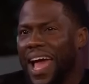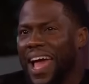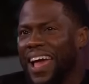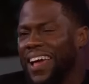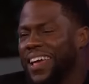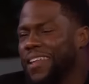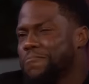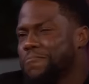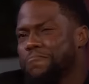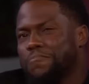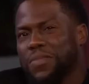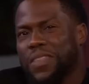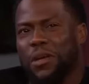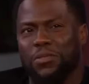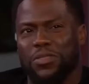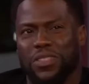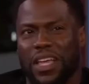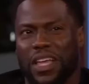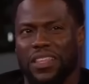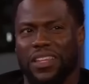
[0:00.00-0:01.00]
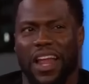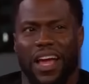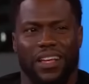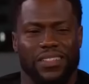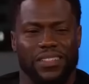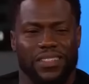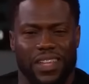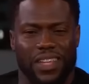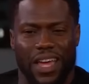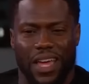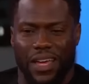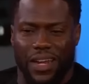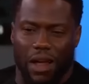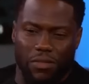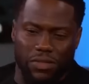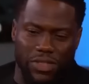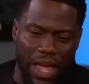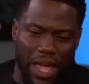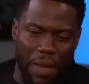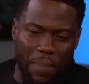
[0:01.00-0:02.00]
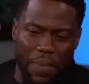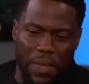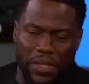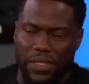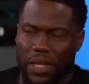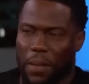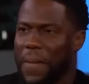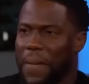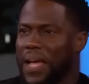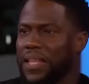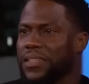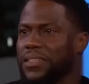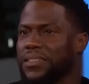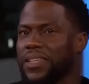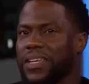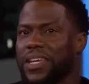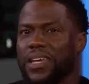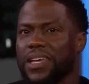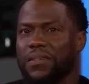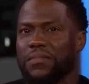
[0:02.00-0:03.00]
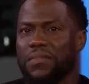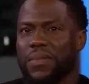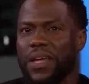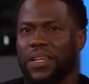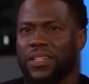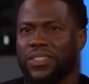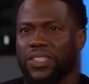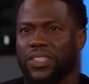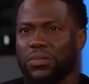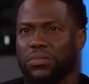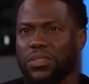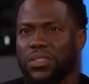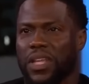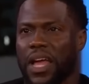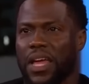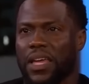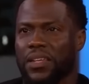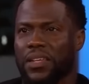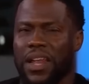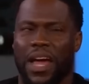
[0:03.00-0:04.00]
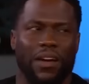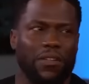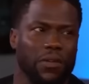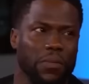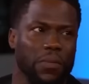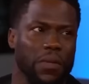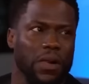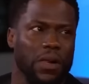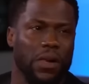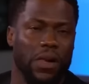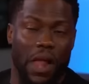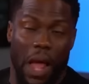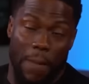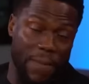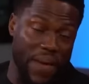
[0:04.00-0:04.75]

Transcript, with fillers: And there was nothing I could say. And I was happy because I made the team. And she was like, Oh, you made gonna... the team?